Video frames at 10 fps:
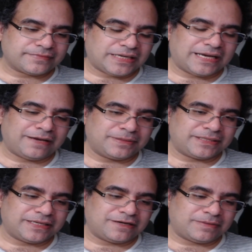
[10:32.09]
have been
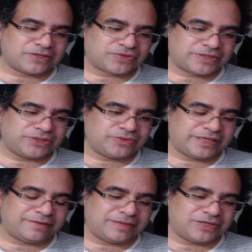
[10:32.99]
thinking about trying to do
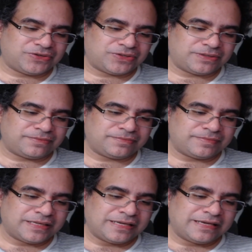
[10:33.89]
animation,
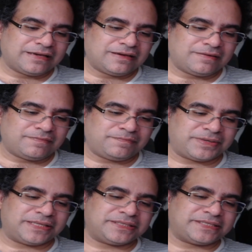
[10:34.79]

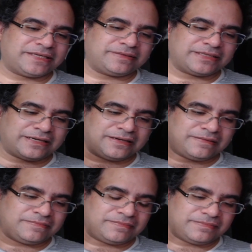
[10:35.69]
but at the same
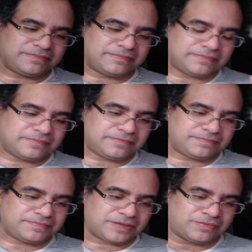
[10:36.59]
time,
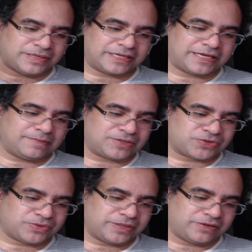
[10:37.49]
I want to keep the
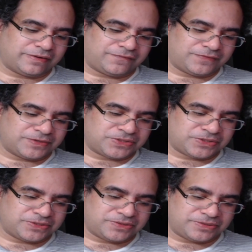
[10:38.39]
story going for
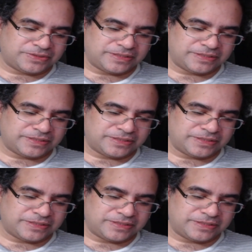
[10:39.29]
Eternal.